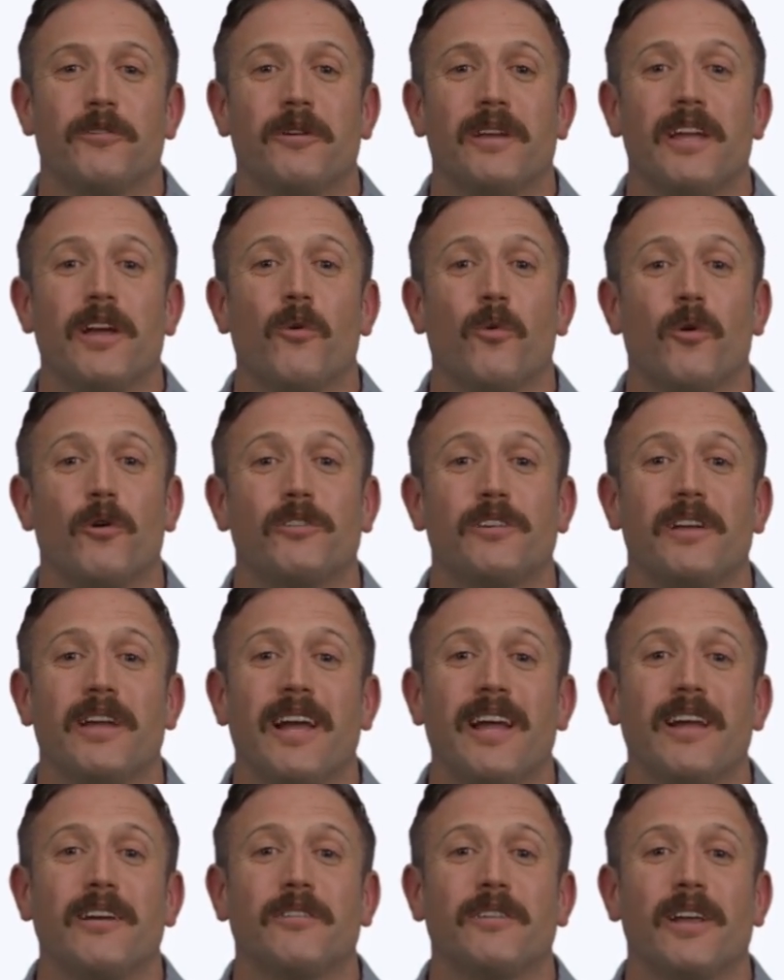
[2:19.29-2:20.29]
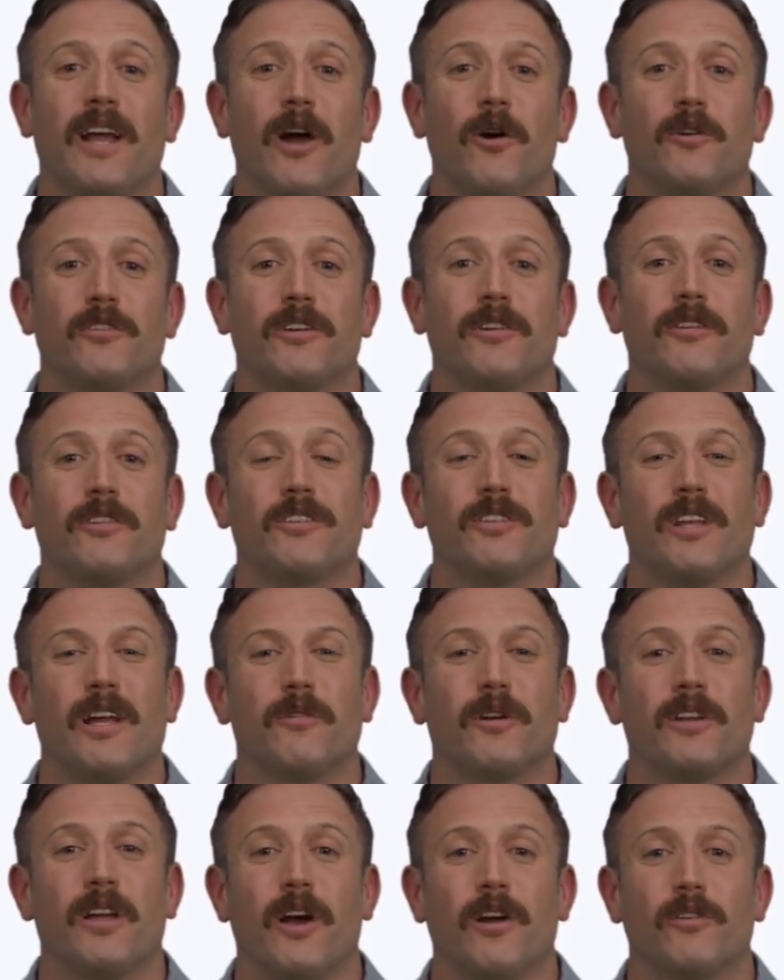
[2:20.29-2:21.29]
equals
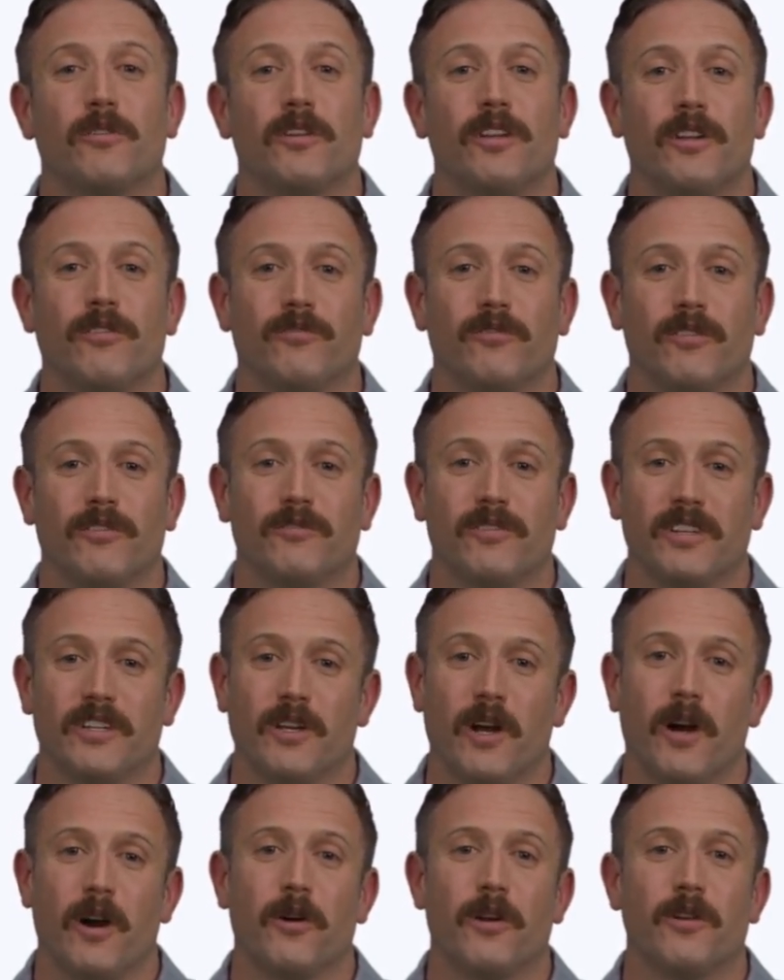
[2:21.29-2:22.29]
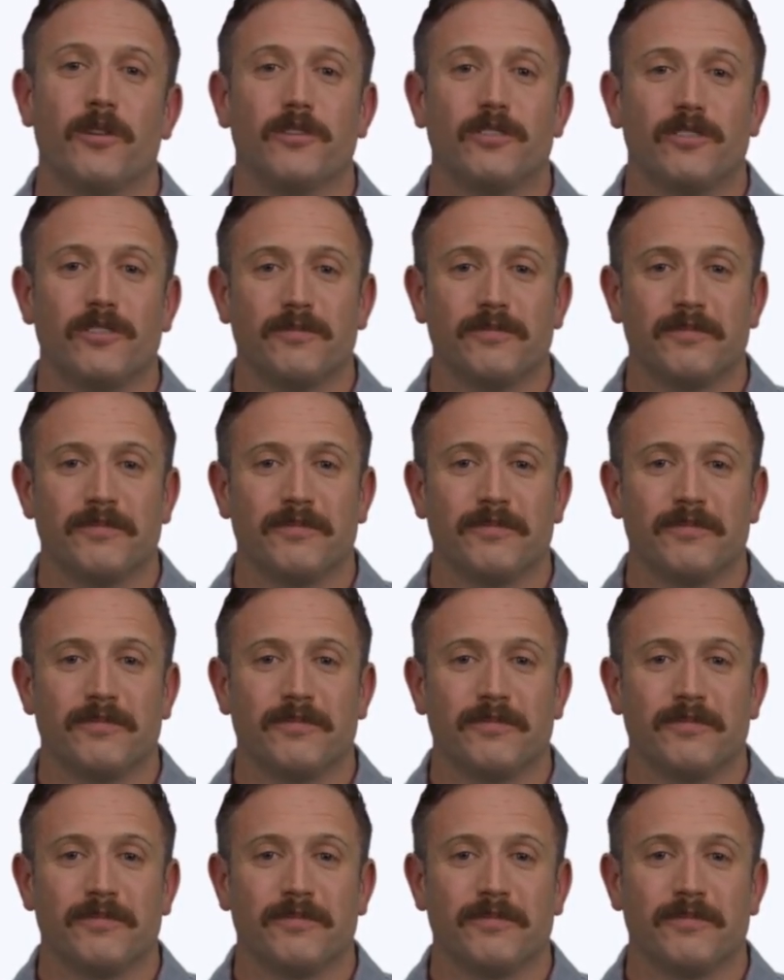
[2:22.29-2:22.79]
$8,750.